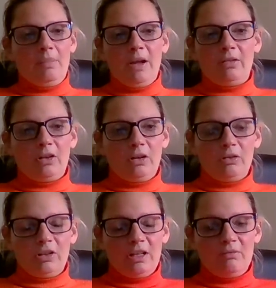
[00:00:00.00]

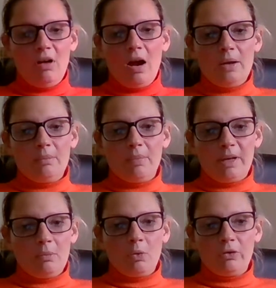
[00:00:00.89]
persecution in Rome,
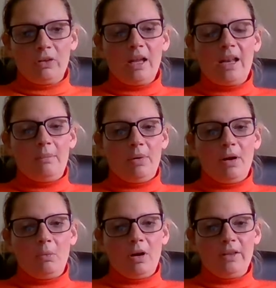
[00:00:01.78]
but it wasn't an
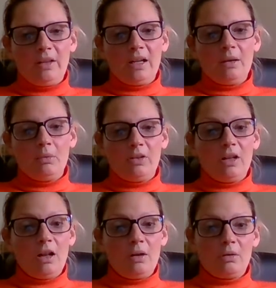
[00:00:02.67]
empire-wide thing, it was
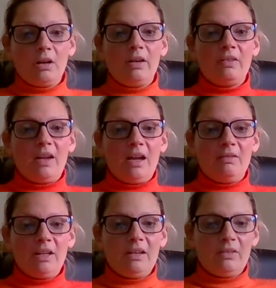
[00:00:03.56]
in localized
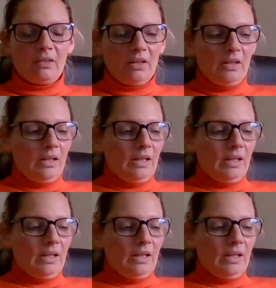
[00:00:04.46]
areas.